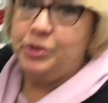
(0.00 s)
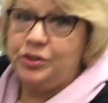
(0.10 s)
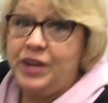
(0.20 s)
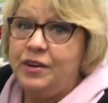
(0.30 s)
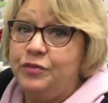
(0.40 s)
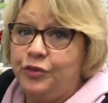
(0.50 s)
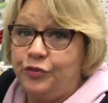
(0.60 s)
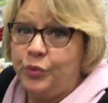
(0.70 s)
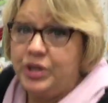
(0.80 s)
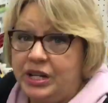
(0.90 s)
you've had for
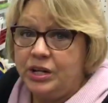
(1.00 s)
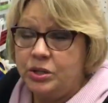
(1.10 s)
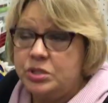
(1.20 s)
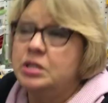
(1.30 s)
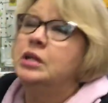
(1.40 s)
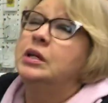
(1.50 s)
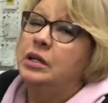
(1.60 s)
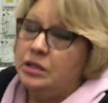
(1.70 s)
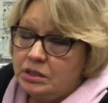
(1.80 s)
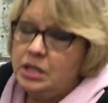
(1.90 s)
40 years,
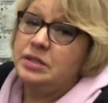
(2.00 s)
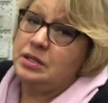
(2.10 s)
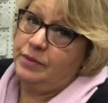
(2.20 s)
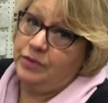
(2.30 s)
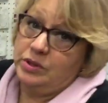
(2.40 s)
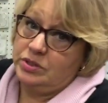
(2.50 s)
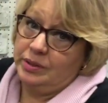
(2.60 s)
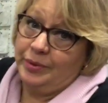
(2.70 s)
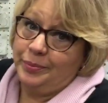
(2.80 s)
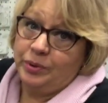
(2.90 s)
it's time for a new
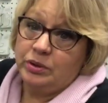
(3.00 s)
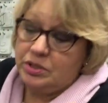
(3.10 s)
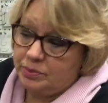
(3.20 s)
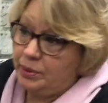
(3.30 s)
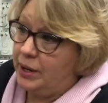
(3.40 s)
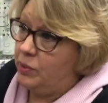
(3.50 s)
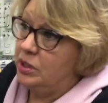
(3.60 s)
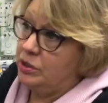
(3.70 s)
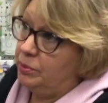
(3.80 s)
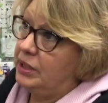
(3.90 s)
seam ripper. Just buy
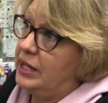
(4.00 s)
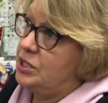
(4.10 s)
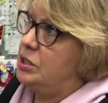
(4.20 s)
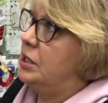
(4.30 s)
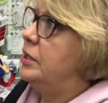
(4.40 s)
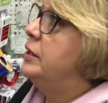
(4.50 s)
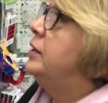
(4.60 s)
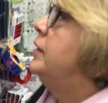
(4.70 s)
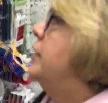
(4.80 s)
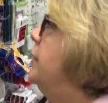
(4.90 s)
one. You'll be glad you did.
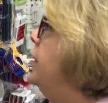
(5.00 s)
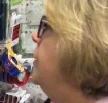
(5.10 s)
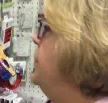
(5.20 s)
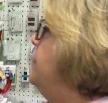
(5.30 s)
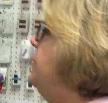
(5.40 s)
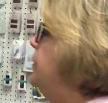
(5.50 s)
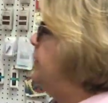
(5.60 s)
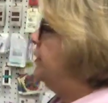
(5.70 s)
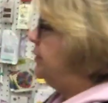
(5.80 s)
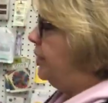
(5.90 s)
Um,
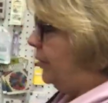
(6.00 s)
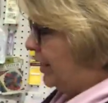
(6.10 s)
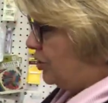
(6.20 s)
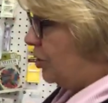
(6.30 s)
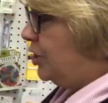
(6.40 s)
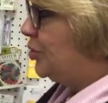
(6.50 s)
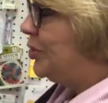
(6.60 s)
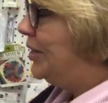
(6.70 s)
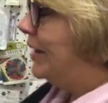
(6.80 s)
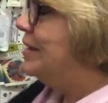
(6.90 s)
okay, turning tools.
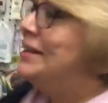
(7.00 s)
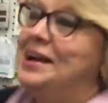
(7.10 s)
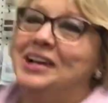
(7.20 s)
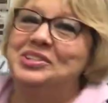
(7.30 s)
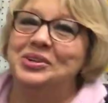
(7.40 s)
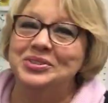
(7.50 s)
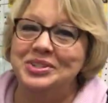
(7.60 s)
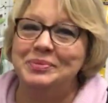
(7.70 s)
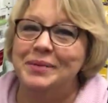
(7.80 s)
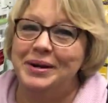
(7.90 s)
Okay, I told
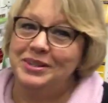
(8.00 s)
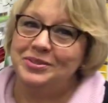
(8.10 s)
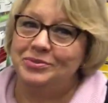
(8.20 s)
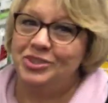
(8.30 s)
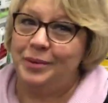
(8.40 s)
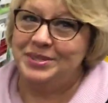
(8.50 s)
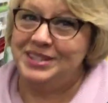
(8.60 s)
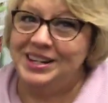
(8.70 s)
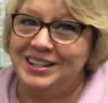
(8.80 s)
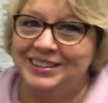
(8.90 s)
you about my
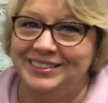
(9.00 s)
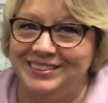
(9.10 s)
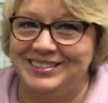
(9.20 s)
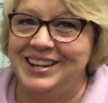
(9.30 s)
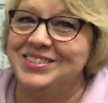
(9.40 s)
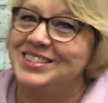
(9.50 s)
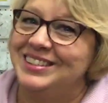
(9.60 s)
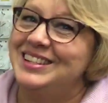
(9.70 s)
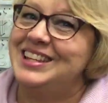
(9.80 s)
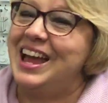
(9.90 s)
chopstick. See, I was
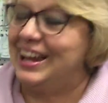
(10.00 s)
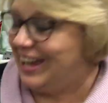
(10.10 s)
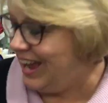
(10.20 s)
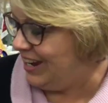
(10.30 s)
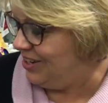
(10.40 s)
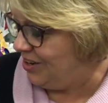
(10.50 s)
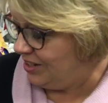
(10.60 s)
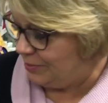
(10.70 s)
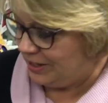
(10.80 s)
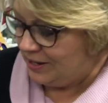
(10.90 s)
tag tagging you on a little bit.